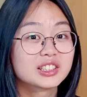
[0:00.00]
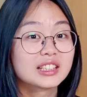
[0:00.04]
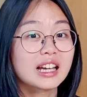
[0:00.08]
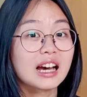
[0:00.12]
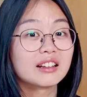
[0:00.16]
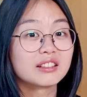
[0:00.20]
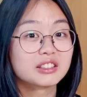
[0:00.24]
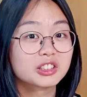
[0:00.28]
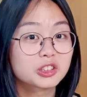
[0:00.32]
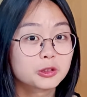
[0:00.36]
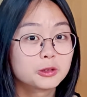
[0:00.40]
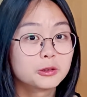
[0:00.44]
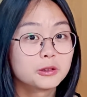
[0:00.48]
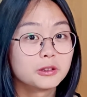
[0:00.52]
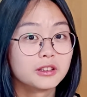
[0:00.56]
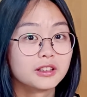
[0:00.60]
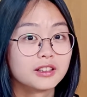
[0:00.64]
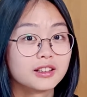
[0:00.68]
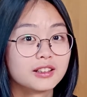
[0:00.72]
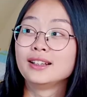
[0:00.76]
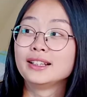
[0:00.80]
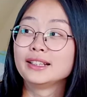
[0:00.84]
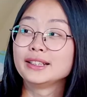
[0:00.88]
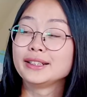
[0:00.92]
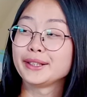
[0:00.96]
uncool.
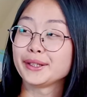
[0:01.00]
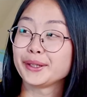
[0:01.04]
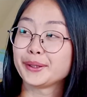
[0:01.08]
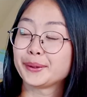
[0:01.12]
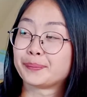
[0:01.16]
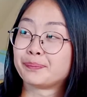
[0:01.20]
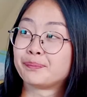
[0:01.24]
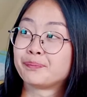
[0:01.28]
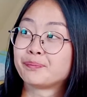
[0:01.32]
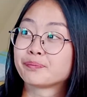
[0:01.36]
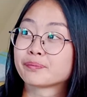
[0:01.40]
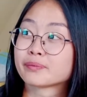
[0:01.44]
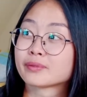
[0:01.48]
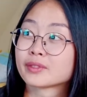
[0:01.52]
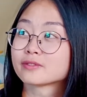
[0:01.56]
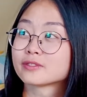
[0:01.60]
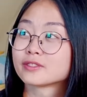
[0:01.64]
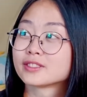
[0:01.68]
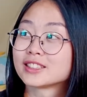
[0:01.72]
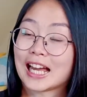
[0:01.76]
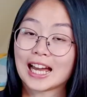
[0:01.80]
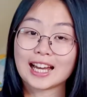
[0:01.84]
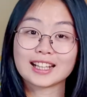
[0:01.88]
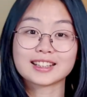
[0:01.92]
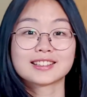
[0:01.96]
Yeah,
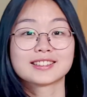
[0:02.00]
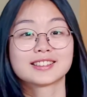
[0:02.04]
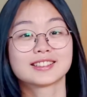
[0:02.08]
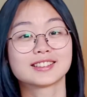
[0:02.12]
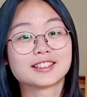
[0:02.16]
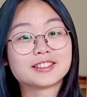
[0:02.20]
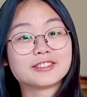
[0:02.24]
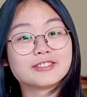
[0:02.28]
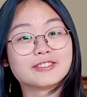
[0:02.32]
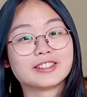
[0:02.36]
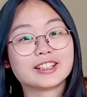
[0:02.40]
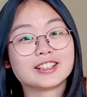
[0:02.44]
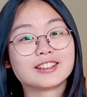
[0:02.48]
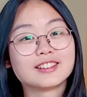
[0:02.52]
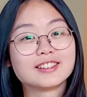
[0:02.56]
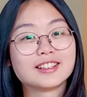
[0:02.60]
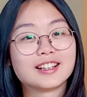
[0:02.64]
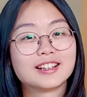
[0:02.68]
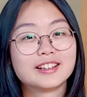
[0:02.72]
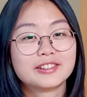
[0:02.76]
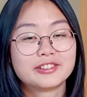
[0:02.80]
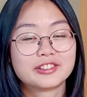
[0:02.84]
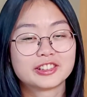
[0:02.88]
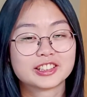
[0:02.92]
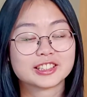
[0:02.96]
that's a real
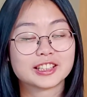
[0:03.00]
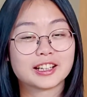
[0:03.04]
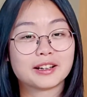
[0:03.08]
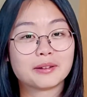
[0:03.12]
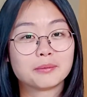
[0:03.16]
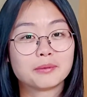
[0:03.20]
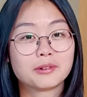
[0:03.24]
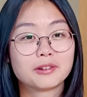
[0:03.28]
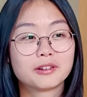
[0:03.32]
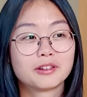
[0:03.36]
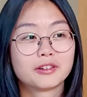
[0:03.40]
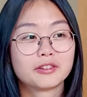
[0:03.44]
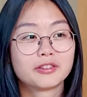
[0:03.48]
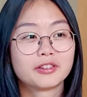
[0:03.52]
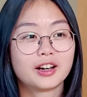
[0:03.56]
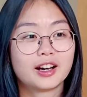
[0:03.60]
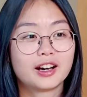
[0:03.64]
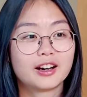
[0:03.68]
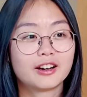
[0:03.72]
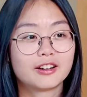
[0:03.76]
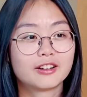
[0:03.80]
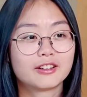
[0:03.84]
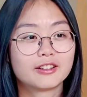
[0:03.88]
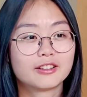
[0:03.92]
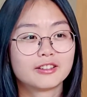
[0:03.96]
life example of
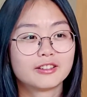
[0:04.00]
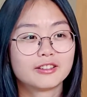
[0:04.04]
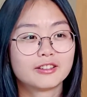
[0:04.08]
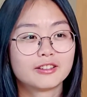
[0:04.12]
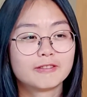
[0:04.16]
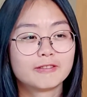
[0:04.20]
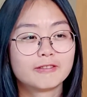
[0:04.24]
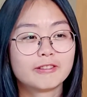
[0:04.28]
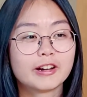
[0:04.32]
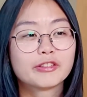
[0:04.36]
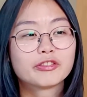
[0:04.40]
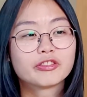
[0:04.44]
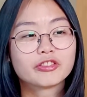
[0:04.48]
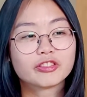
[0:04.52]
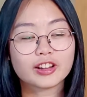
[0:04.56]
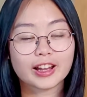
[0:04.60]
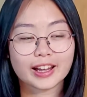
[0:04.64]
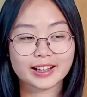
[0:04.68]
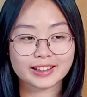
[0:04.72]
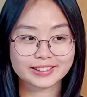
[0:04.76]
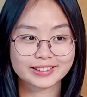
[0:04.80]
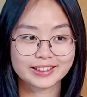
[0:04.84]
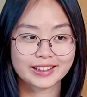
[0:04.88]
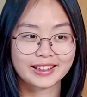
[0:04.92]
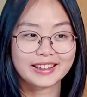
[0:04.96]
how
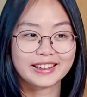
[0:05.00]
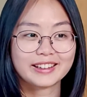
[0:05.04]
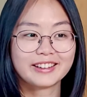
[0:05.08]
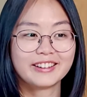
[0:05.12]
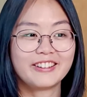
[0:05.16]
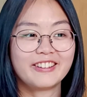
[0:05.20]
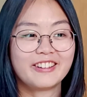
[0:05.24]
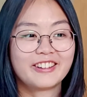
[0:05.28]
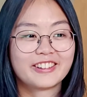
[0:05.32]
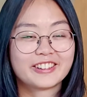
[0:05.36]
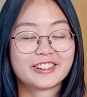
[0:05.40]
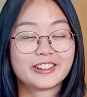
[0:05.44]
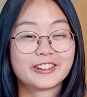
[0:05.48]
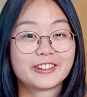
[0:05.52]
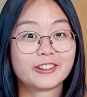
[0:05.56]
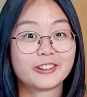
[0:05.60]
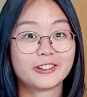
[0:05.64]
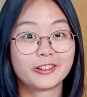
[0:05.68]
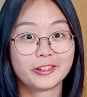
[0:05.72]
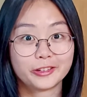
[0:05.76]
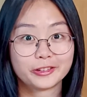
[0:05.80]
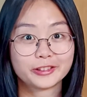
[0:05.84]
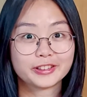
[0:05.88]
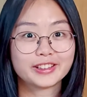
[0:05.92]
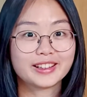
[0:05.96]
reflecting on your
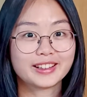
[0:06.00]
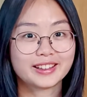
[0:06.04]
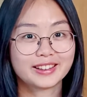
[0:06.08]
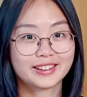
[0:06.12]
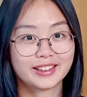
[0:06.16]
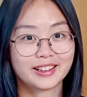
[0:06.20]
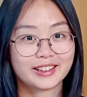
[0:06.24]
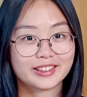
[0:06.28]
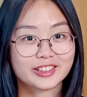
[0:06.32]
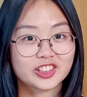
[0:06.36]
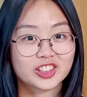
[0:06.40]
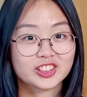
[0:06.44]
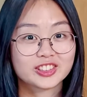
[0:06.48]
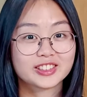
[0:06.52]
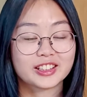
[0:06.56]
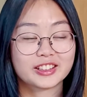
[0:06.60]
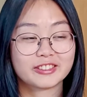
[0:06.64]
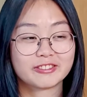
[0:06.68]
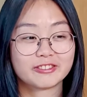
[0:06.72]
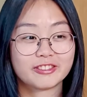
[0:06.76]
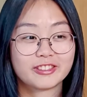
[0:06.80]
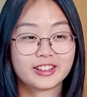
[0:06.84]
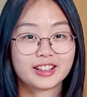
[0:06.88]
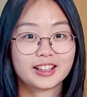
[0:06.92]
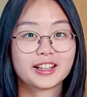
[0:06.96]
own intentions
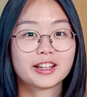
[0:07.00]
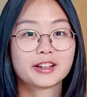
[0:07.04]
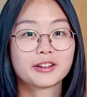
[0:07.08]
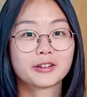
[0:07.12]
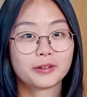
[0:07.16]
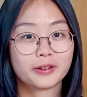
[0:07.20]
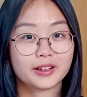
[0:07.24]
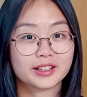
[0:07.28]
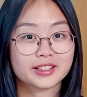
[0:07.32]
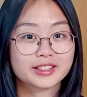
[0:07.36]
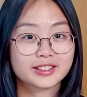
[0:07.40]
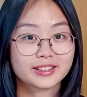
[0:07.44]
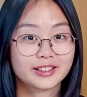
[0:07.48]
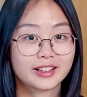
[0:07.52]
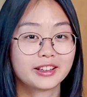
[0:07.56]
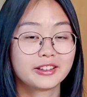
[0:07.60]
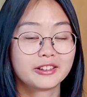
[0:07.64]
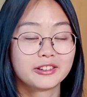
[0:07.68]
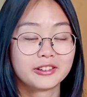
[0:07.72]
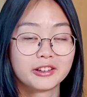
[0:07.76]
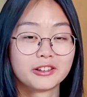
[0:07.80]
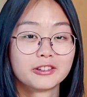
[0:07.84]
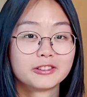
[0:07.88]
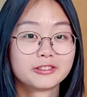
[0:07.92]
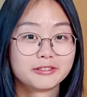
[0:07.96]
and really questioning
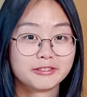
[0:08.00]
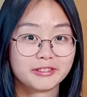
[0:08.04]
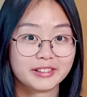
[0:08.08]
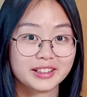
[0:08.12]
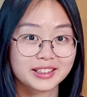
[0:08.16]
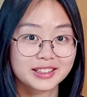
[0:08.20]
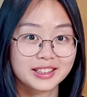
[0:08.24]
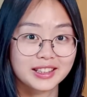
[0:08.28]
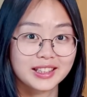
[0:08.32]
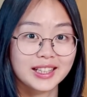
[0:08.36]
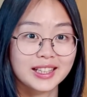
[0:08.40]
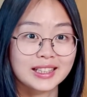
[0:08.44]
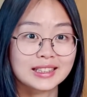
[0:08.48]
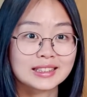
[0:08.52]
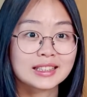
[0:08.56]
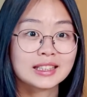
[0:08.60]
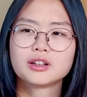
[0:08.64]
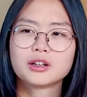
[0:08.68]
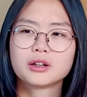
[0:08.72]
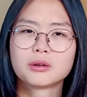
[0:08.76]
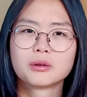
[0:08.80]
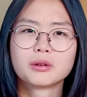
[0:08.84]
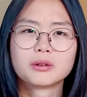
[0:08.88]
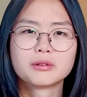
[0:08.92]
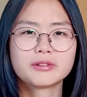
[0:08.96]
your own reasonings
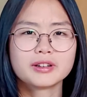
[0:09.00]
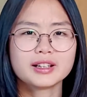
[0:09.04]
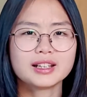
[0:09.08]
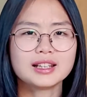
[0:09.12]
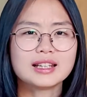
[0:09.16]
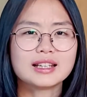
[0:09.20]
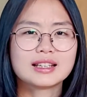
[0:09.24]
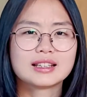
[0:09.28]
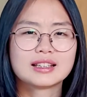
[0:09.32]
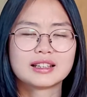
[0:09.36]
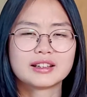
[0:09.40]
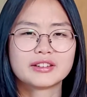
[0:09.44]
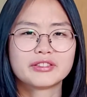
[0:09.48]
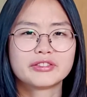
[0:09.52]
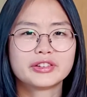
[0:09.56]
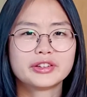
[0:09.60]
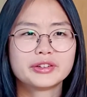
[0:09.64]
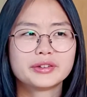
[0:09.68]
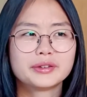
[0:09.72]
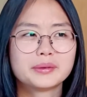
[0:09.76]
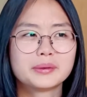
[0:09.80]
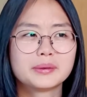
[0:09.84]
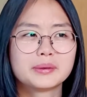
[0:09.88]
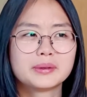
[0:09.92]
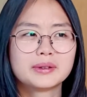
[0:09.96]
will really give
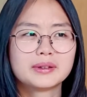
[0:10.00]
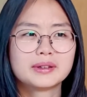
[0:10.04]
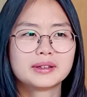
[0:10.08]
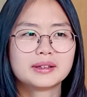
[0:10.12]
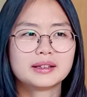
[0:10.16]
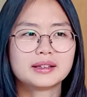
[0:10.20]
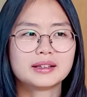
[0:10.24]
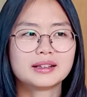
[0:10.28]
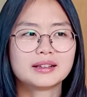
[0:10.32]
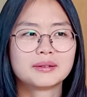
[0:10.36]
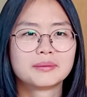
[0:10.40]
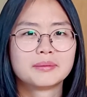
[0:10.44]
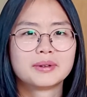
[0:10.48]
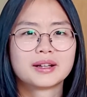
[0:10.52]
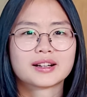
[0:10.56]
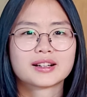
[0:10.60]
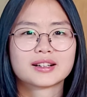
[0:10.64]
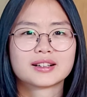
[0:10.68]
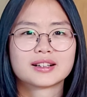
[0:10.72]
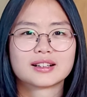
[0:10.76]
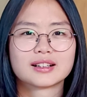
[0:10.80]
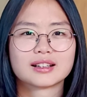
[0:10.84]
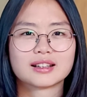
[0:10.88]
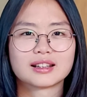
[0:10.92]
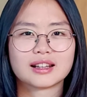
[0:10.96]
you a
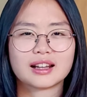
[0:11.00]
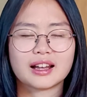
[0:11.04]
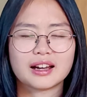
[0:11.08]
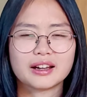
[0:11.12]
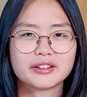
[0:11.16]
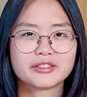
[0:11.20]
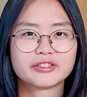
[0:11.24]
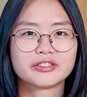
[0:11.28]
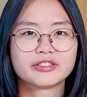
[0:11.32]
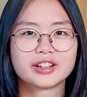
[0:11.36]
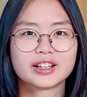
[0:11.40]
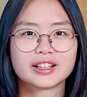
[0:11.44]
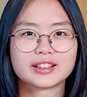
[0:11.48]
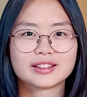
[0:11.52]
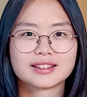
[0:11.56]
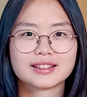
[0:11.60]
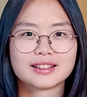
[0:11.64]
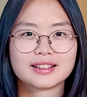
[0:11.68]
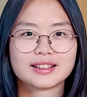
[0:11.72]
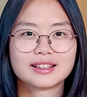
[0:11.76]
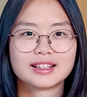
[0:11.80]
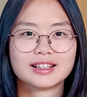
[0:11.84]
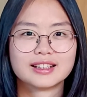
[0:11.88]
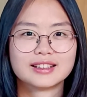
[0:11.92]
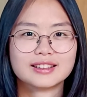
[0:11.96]
better life at
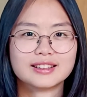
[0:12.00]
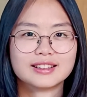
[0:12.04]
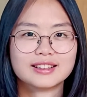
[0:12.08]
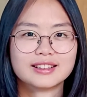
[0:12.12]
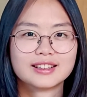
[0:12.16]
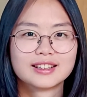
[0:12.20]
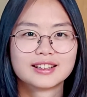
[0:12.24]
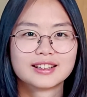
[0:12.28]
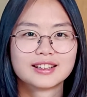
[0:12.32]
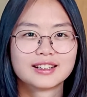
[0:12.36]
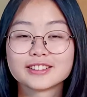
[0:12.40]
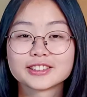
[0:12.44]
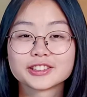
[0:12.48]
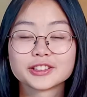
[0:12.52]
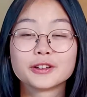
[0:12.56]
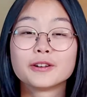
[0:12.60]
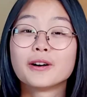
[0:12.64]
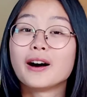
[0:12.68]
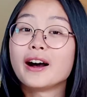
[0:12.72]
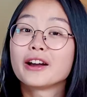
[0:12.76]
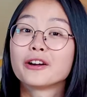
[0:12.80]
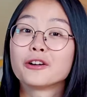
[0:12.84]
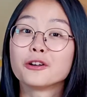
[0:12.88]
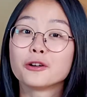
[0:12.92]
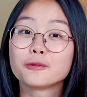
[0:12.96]
the end. So
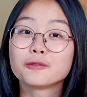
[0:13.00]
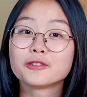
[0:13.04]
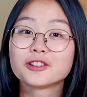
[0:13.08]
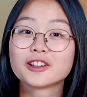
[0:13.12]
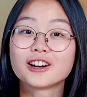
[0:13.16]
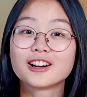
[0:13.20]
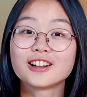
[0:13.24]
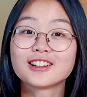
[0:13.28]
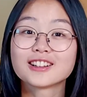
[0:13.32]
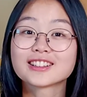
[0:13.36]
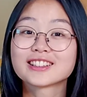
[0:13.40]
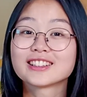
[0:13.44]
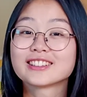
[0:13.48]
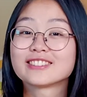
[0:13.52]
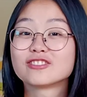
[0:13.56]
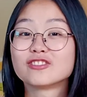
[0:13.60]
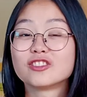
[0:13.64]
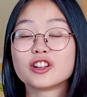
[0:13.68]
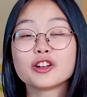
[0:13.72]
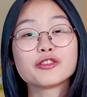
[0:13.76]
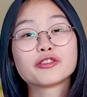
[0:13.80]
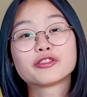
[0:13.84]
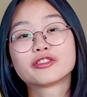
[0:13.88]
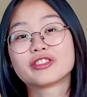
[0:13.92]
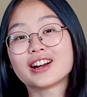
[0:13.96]
I hope y'all can
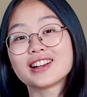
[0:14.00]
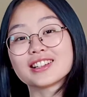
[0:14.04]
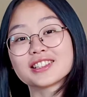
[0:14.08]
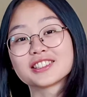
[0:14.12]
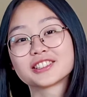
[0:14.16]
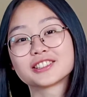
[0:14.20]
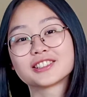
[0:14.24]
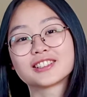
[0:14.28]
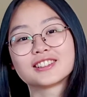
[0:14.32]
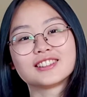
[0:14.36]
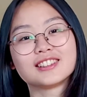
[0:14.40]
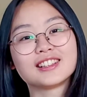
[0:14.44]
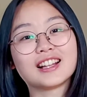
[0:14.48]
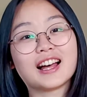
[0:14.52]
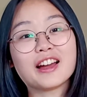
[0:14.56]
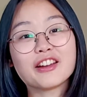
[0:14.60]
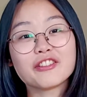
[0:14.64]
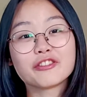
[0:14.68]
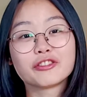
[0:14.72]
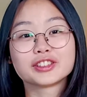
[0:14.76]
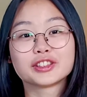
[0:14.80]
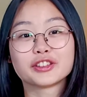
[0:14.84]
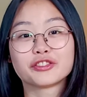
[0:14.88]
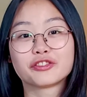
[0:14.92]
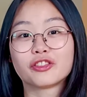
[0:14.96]
refresh your
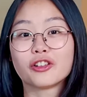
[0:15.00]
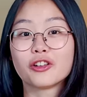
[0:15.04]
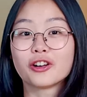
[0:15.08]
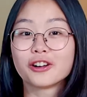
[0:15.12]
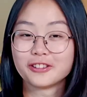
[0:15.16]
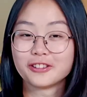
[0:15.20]
life with the 4